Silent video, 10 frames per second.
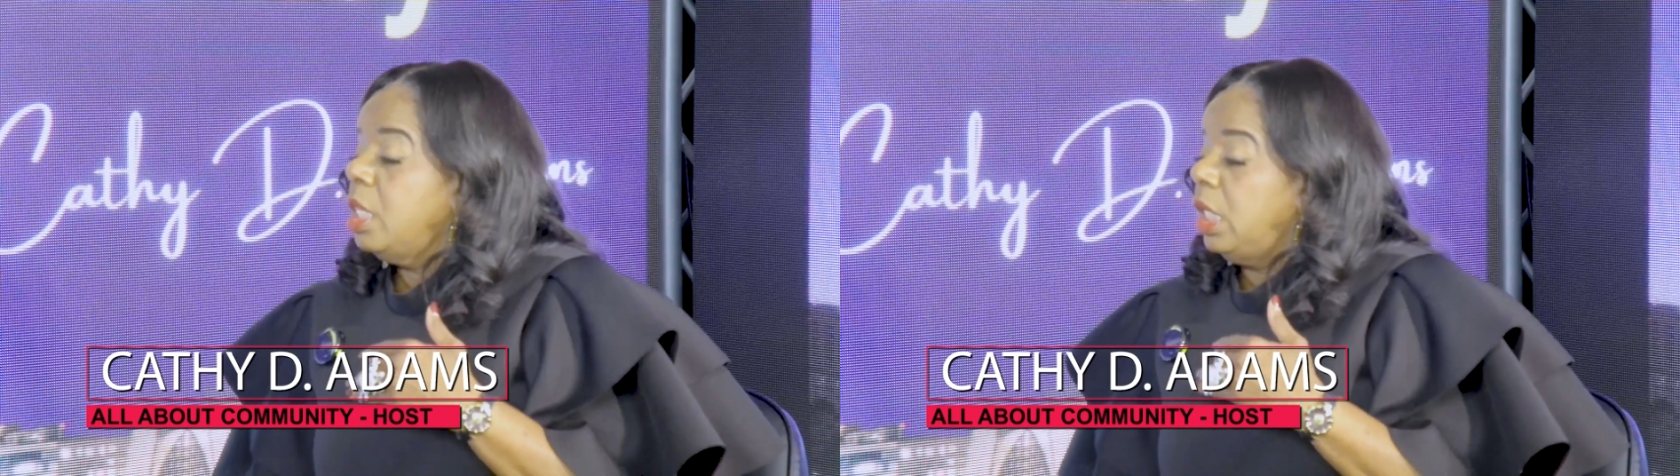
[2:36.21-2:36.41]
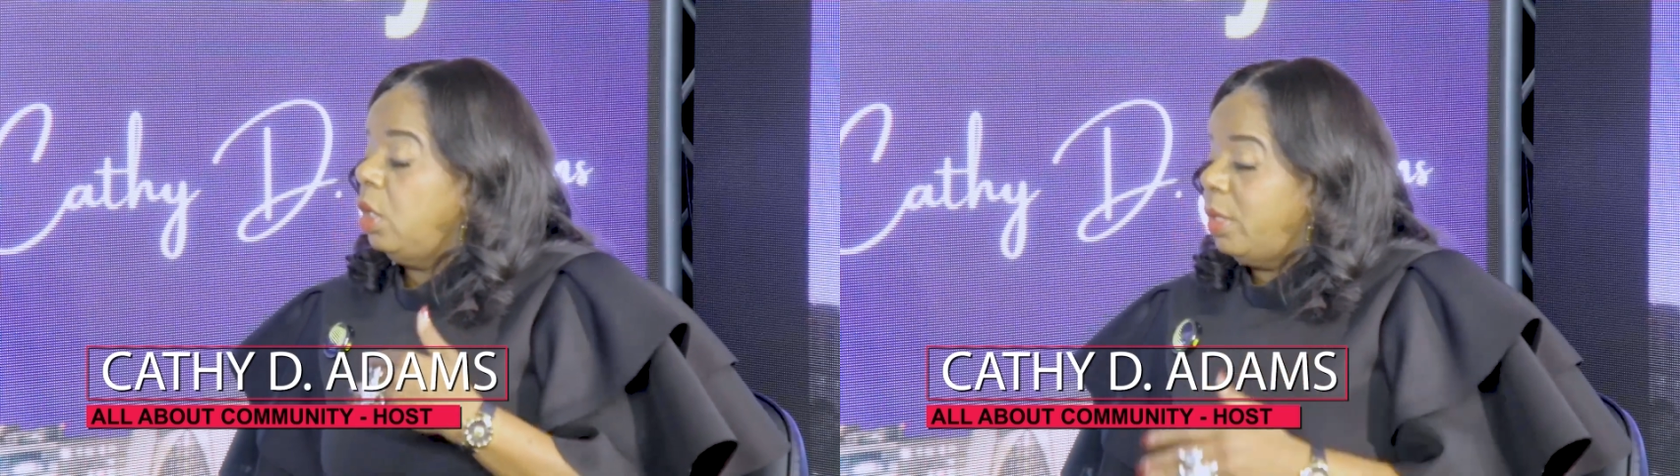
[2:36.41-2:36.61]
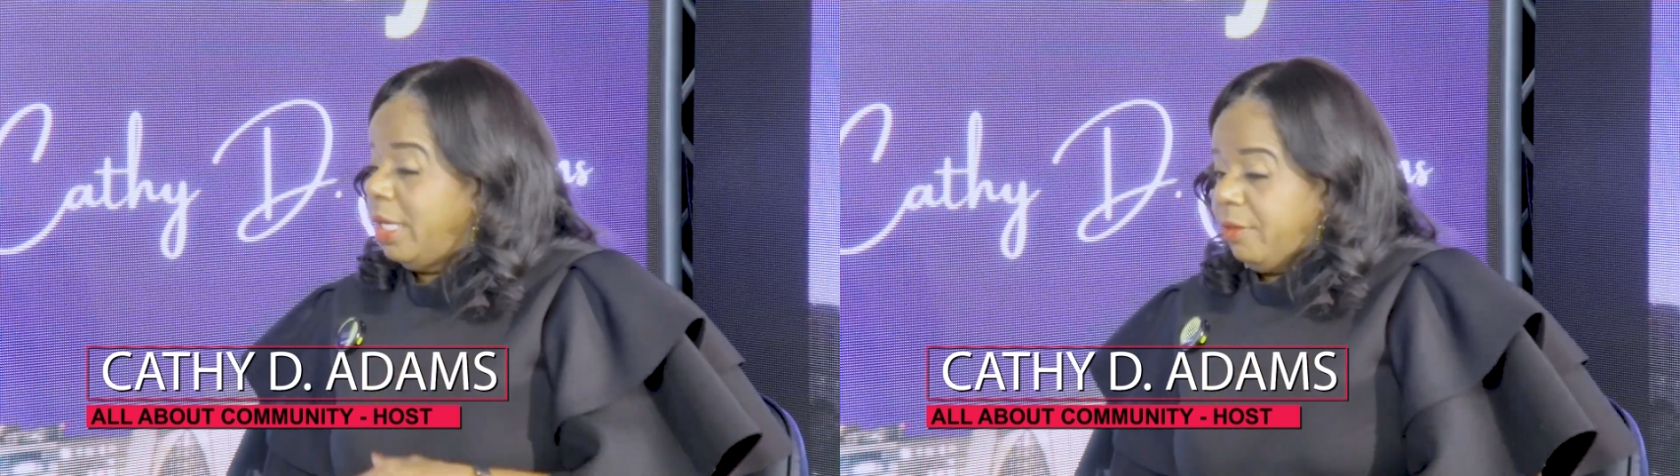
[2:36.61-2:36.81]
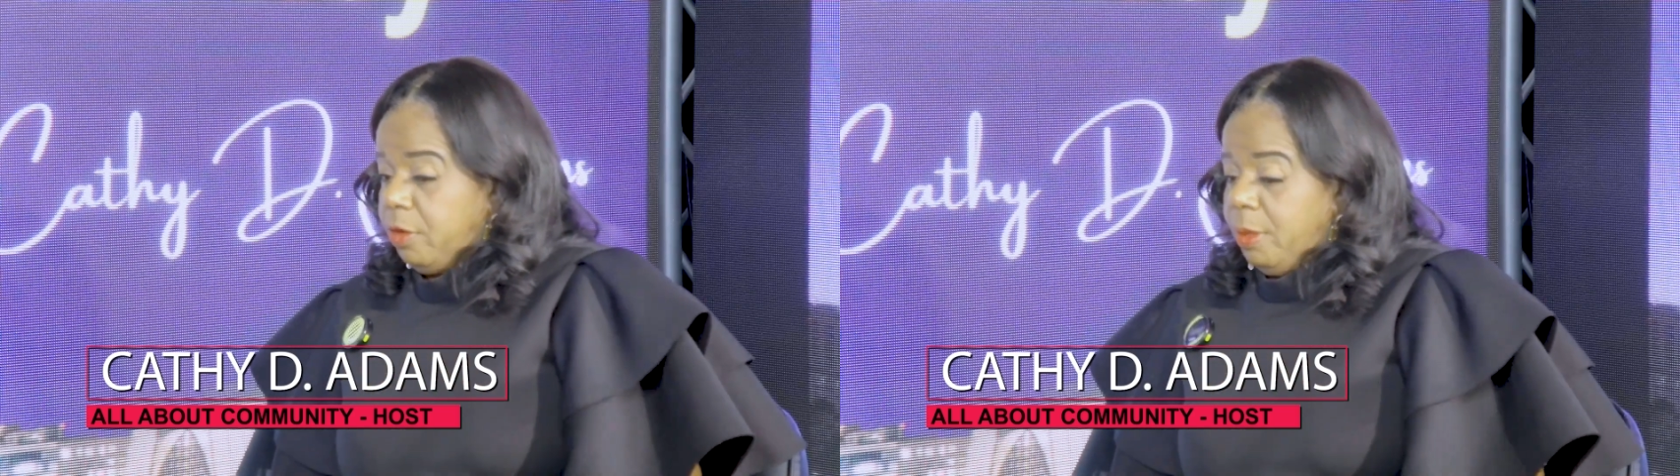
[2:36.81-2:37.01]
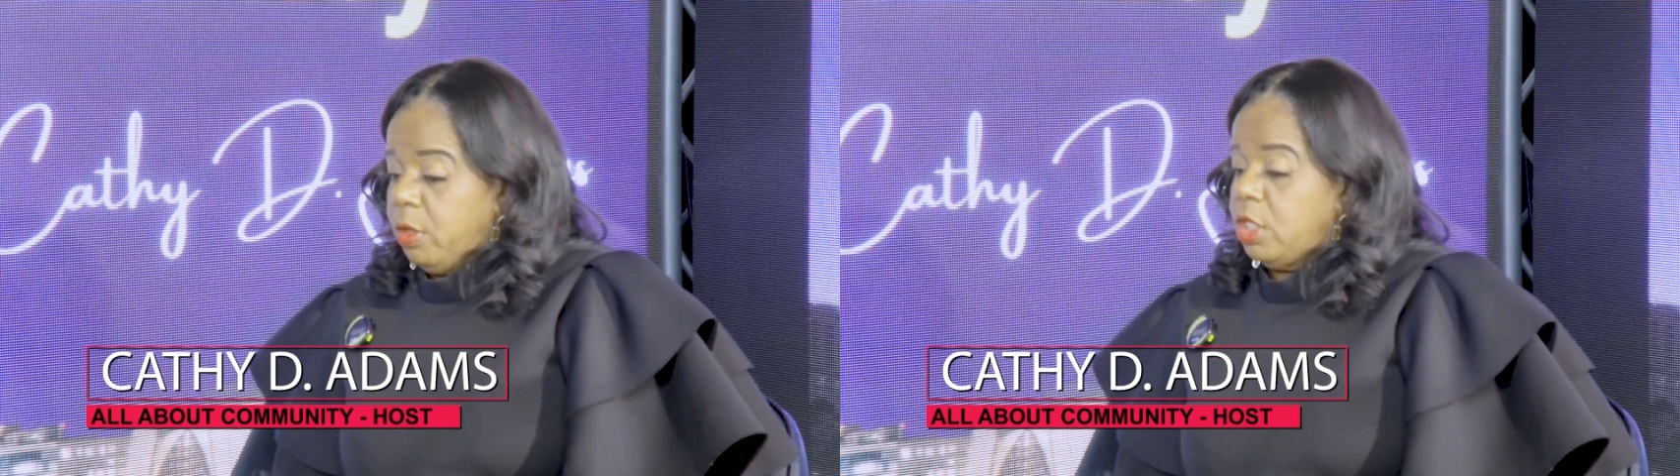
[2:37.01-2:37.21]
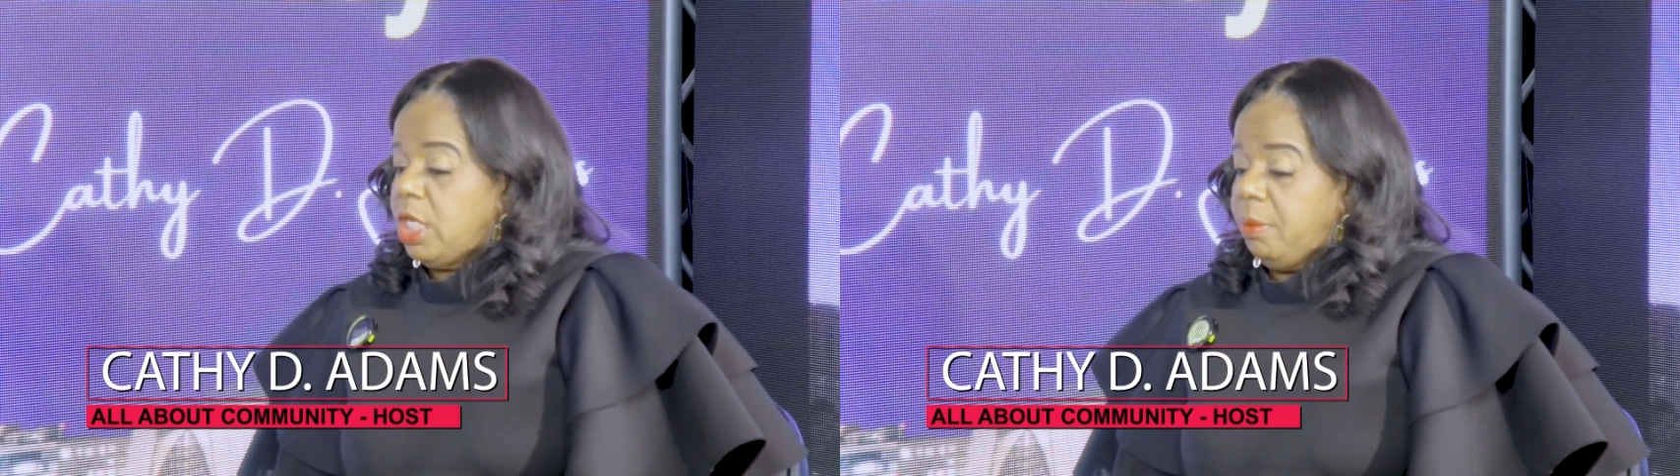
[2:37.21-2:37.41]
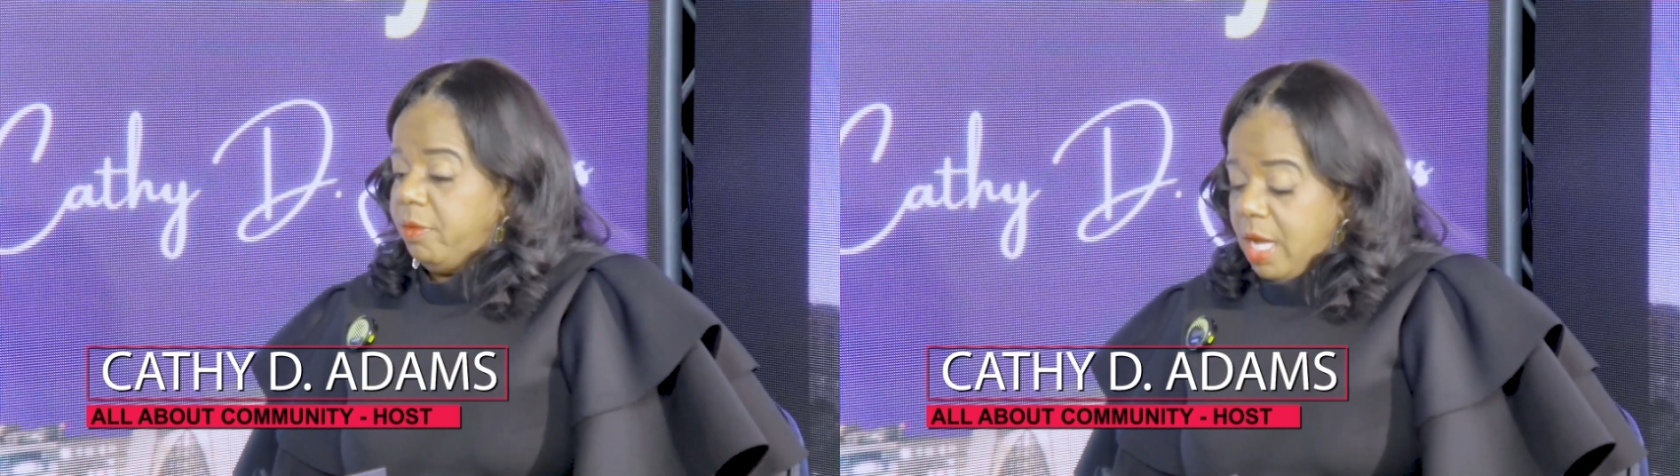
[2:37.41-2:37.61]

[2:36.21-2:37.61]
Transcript: the Oakland African American Chamber